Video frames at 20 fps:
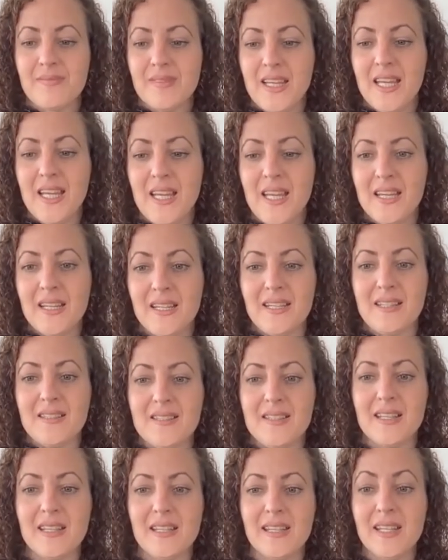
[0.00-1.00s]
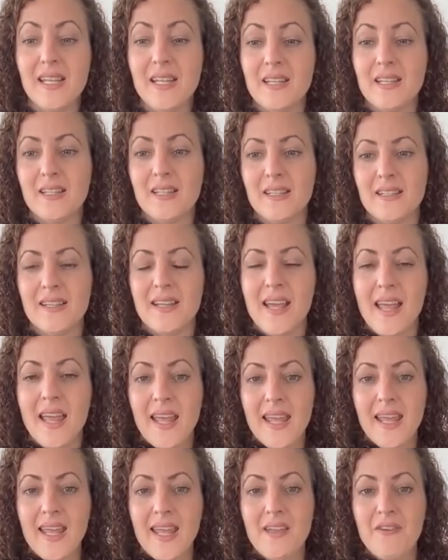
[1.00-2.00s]
Here is the link.
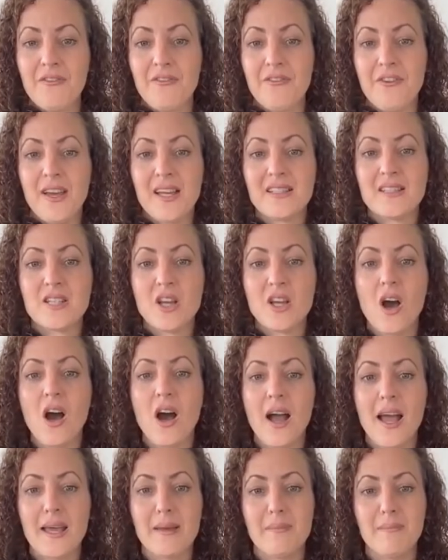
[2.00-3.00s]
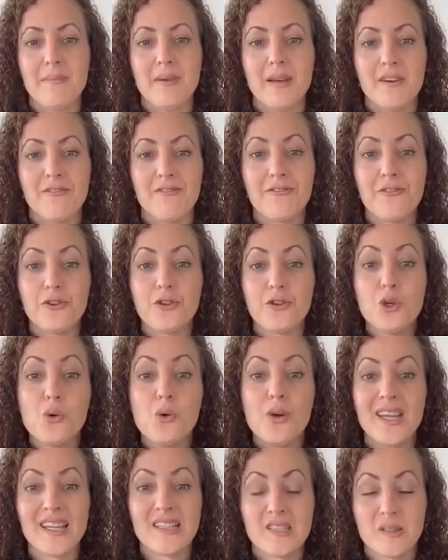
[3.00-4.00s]
If a time for
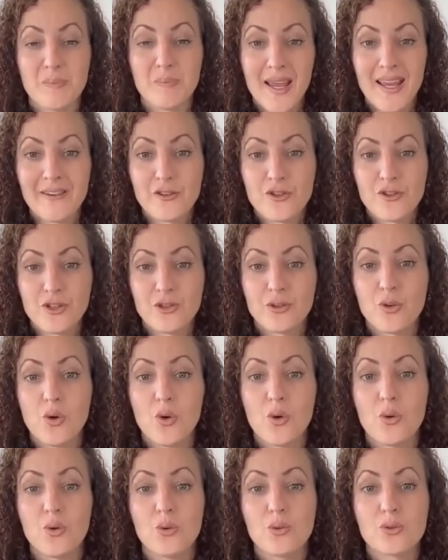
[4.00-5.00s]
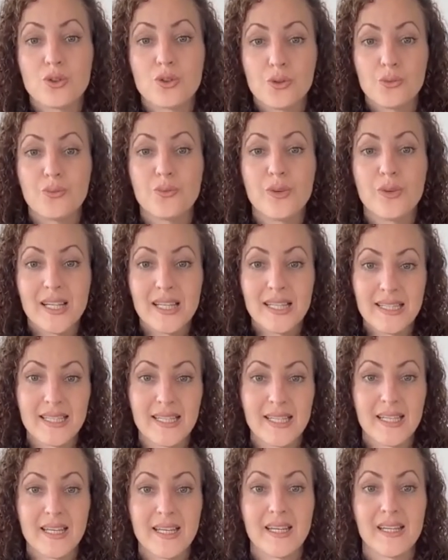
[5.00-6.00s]
your expansion call to really
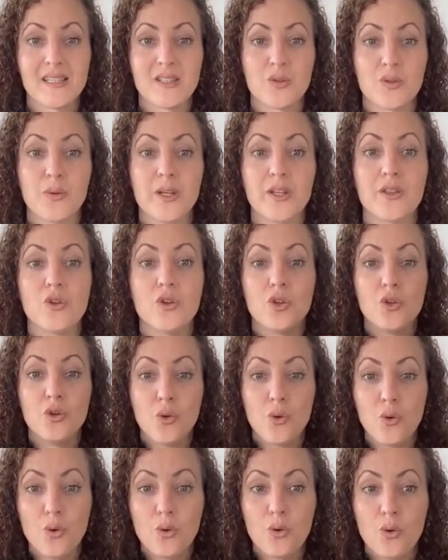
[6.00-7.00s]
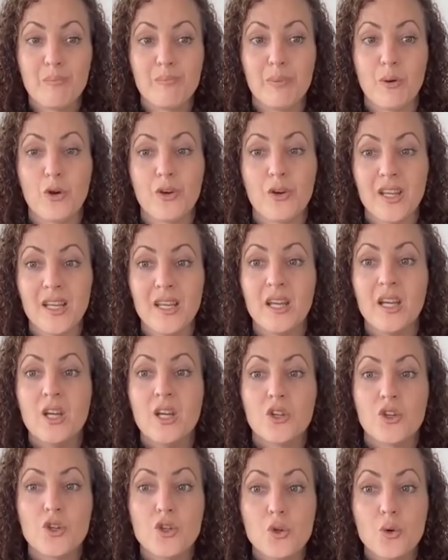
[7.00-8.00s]
connect with your body,
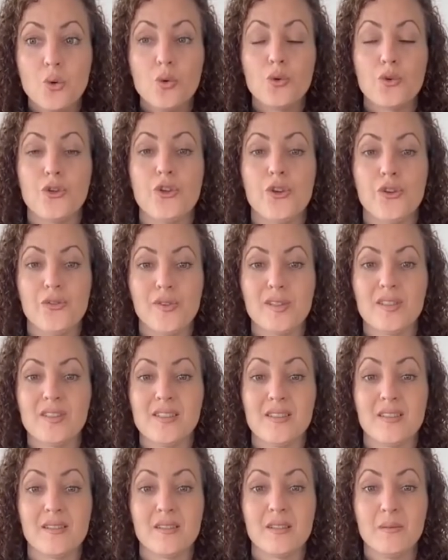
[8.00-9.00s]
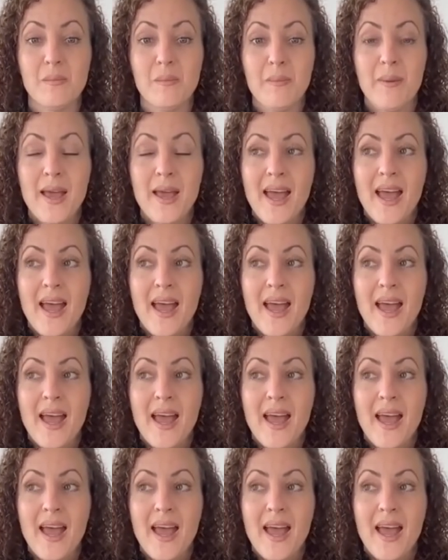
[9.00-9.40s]
your nervous system,